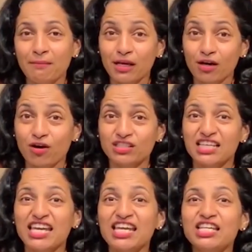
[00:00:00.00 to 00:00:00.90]

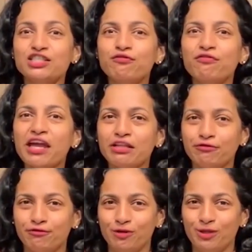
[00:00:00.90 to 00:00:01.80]
Because he is
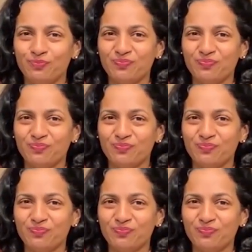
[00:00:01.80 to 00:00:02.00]
faithful.